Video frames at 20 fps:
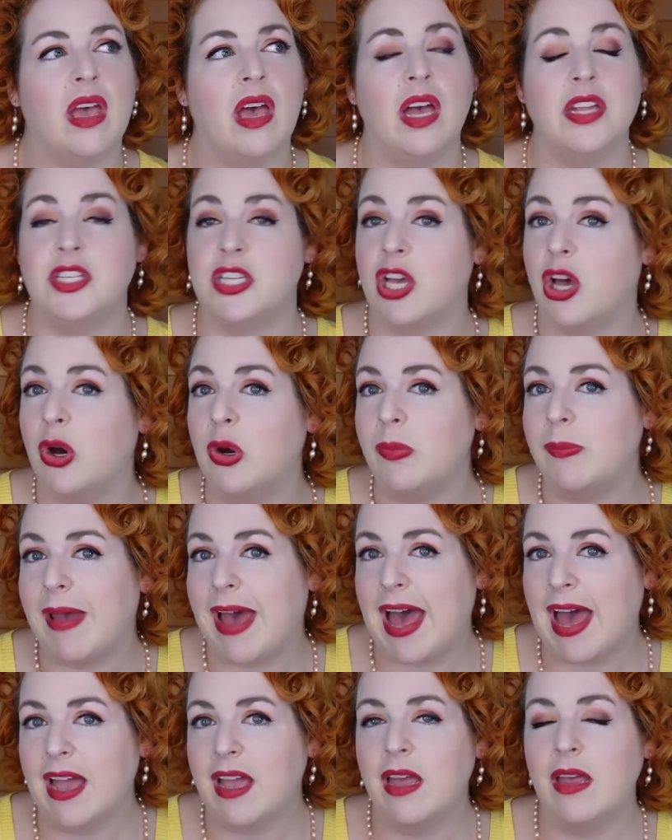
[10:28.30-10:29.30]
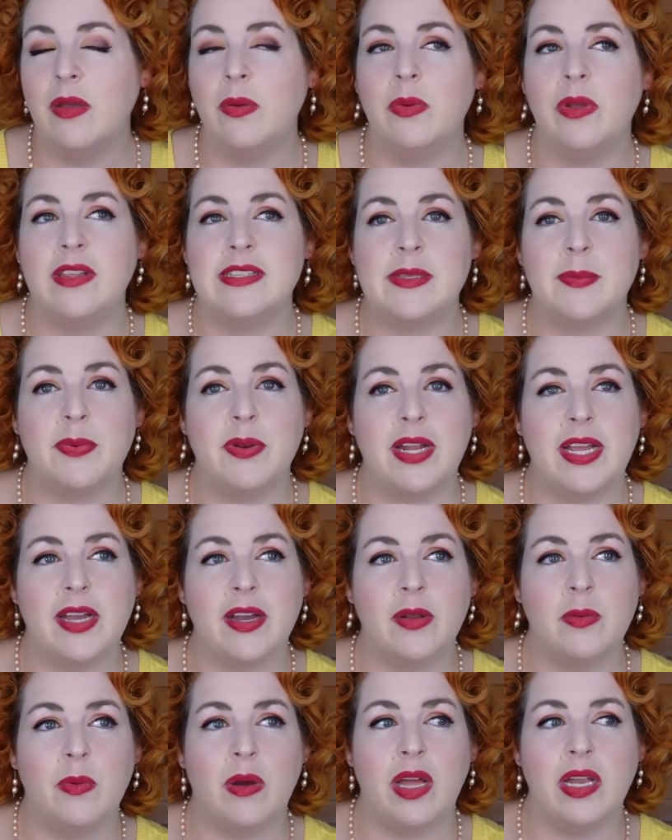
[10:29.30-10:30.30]
a tote bag is a pretty
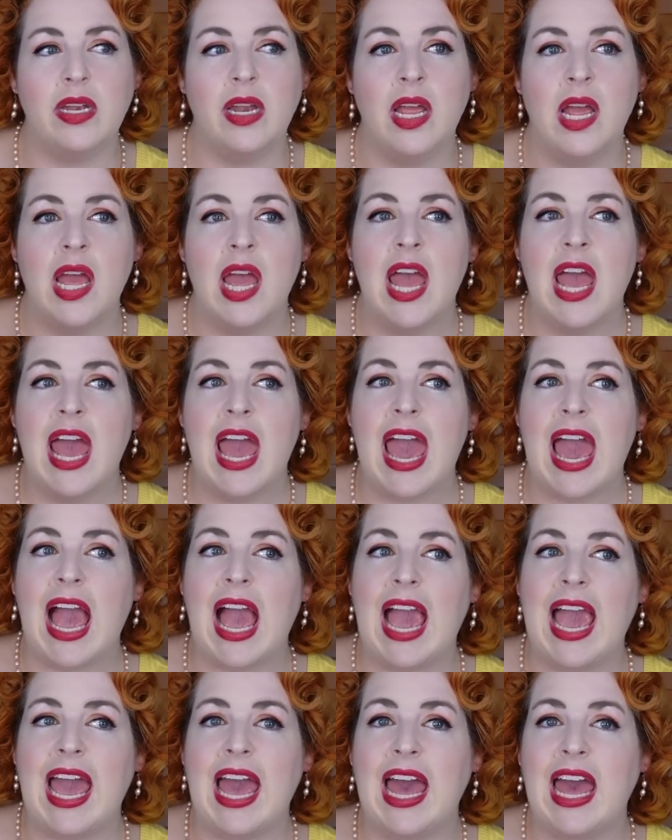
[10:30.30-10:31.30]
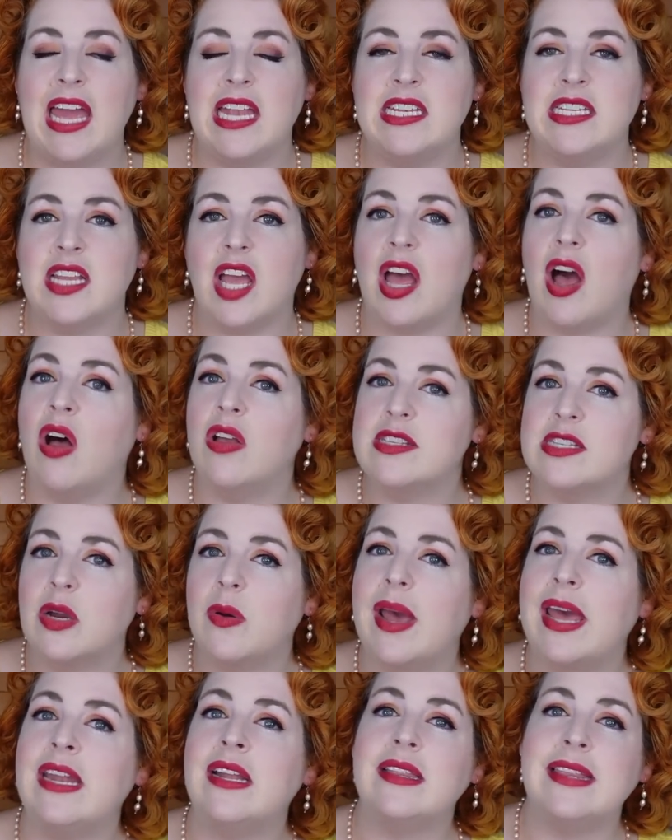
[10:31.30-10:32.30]
good one, and
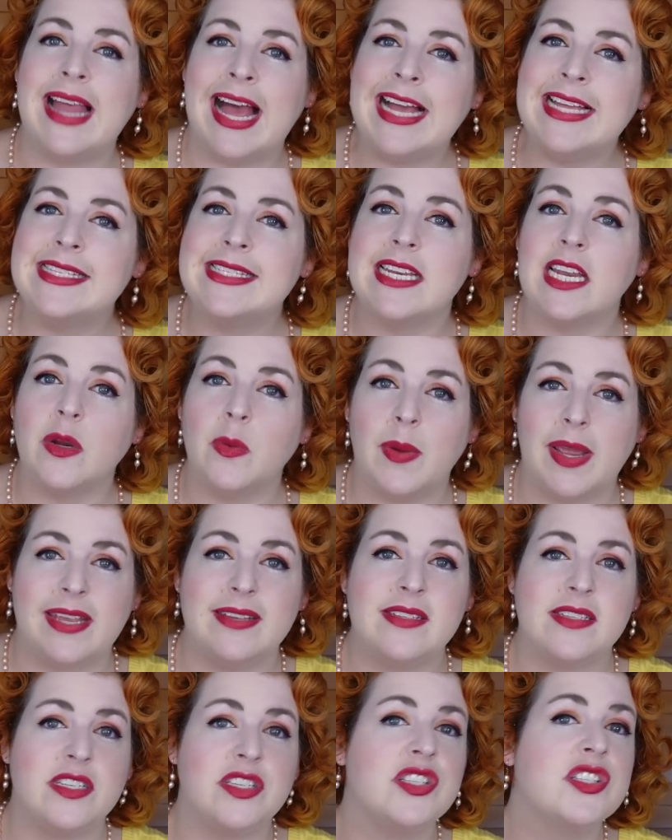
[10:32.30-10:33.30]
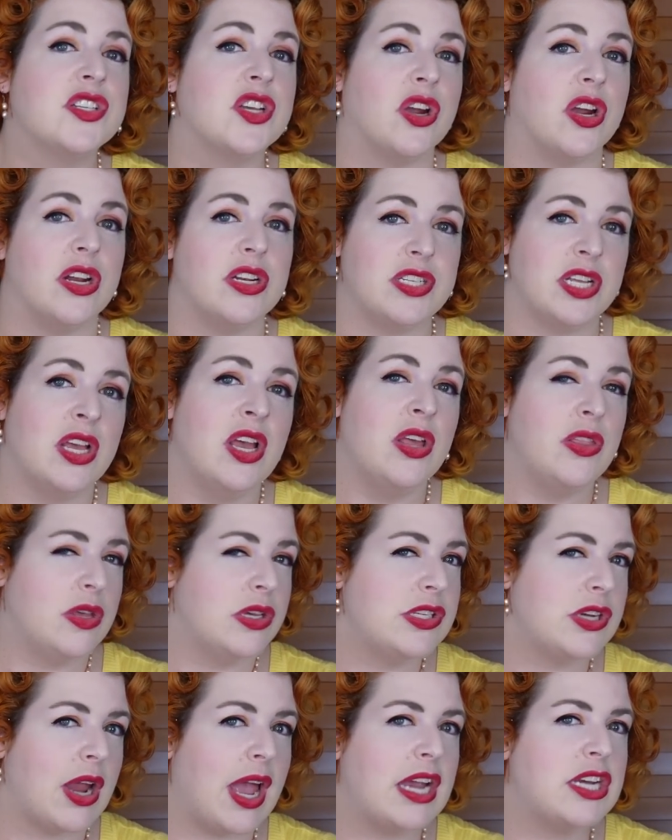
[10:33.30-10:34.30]
also an elastic waist skirt.
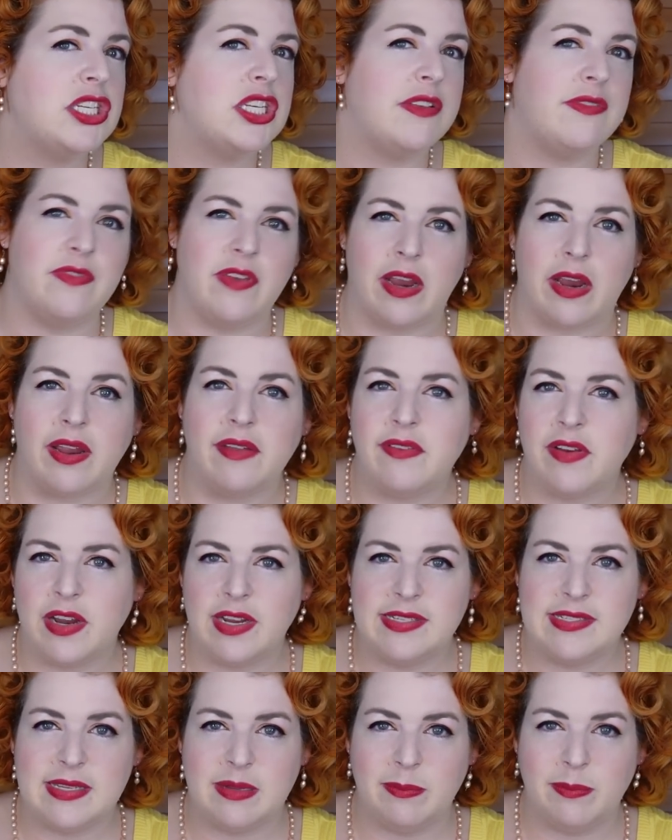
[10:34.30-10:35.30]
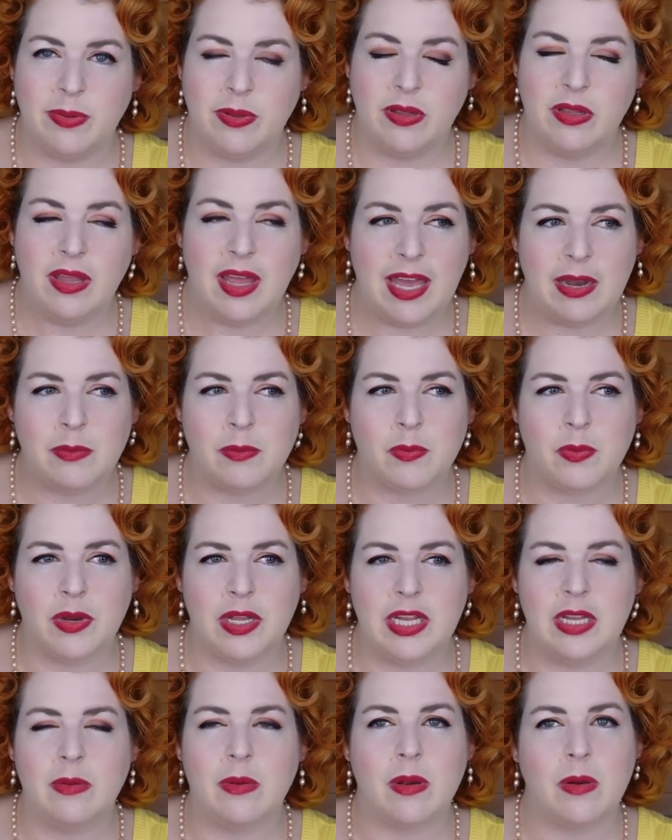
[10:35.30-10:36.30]
Those are actually very, very simple and
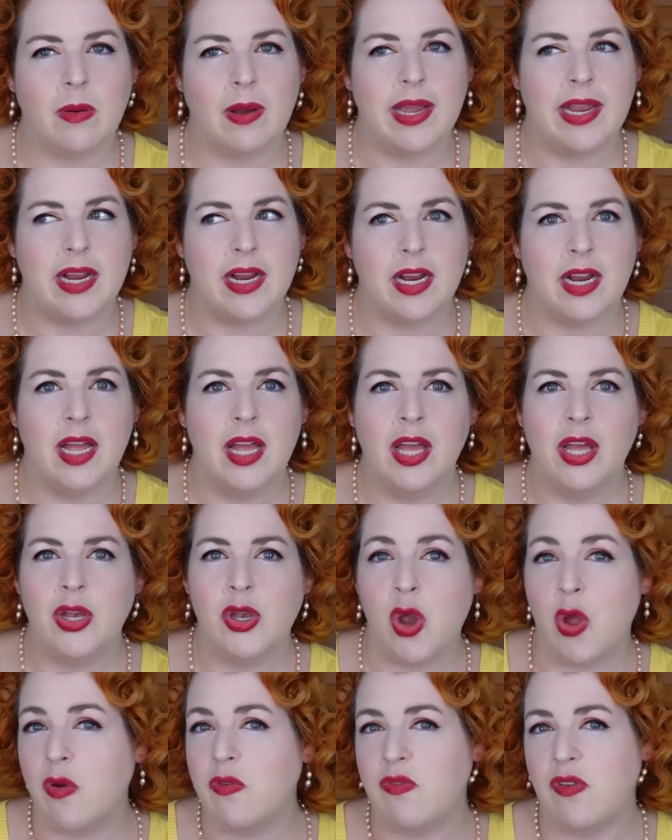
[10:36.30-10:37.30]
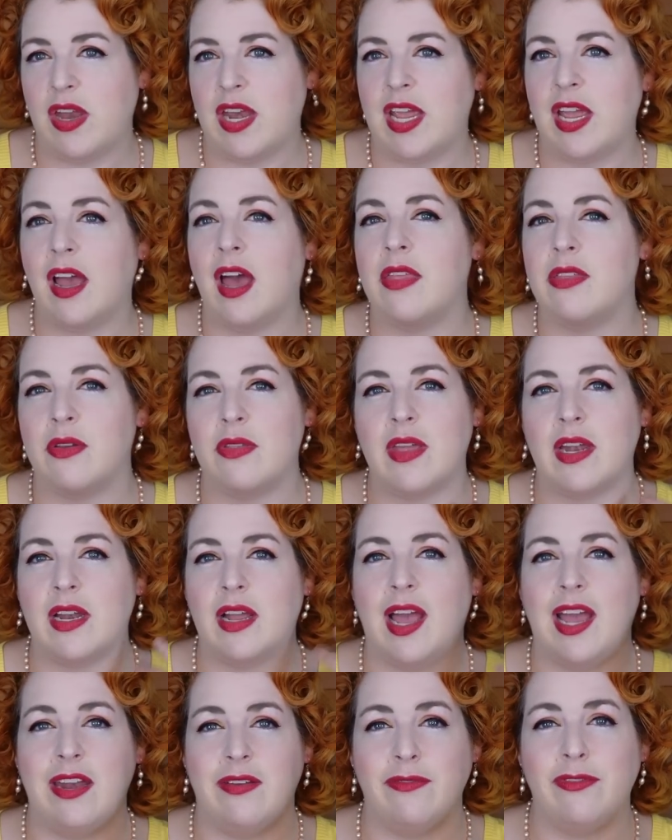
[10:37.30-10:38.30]
really require no fitting other than
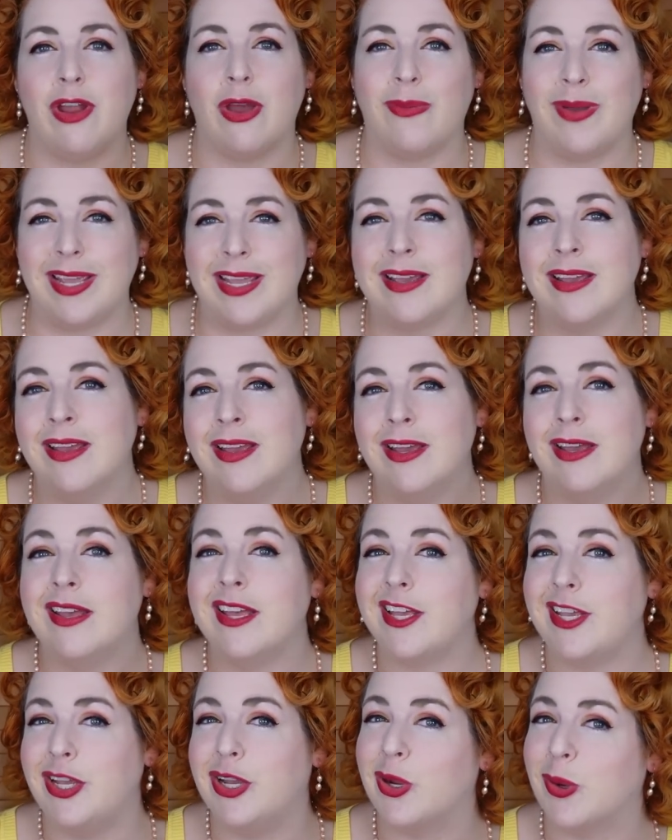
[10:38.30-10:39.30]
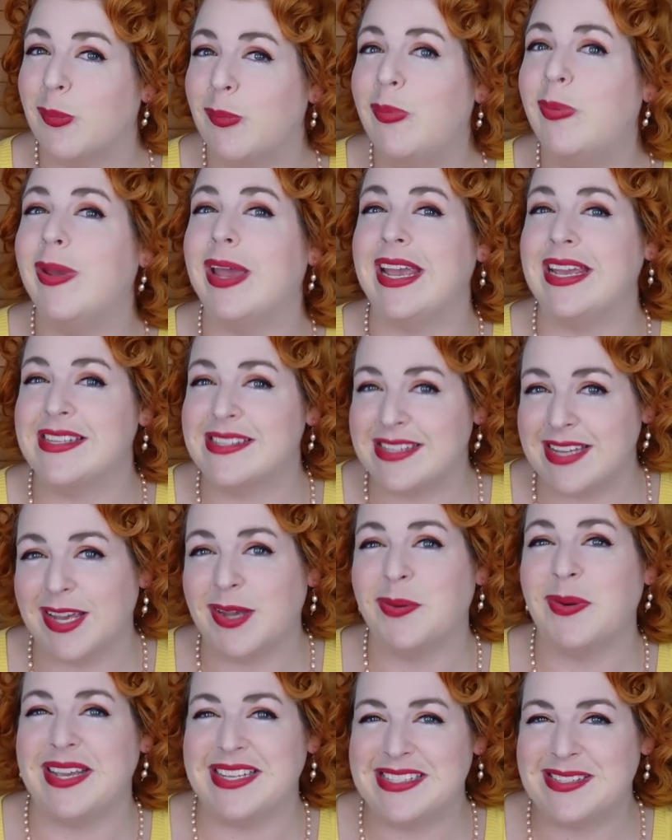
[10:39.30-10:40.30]
kind of knowing your
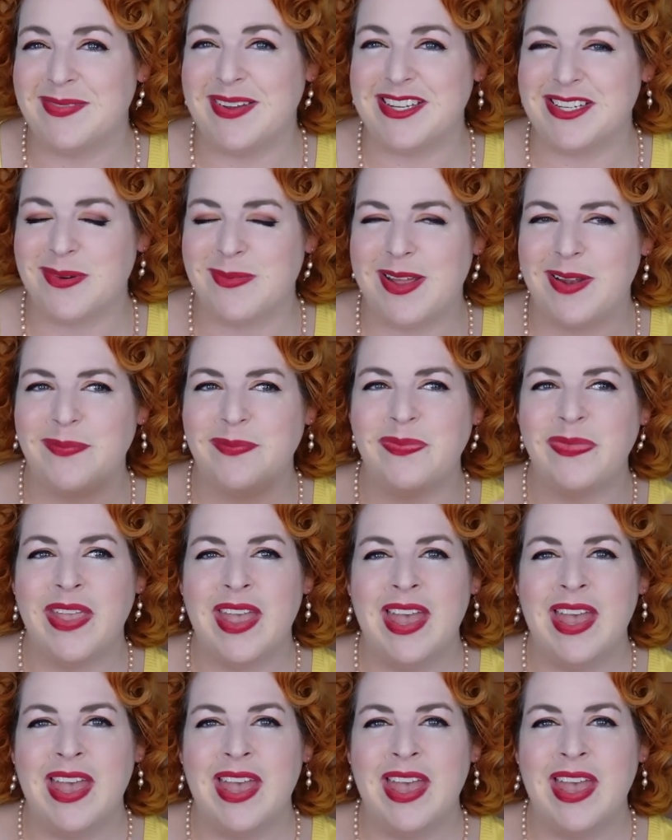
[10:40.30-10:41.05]
basic waist measurement.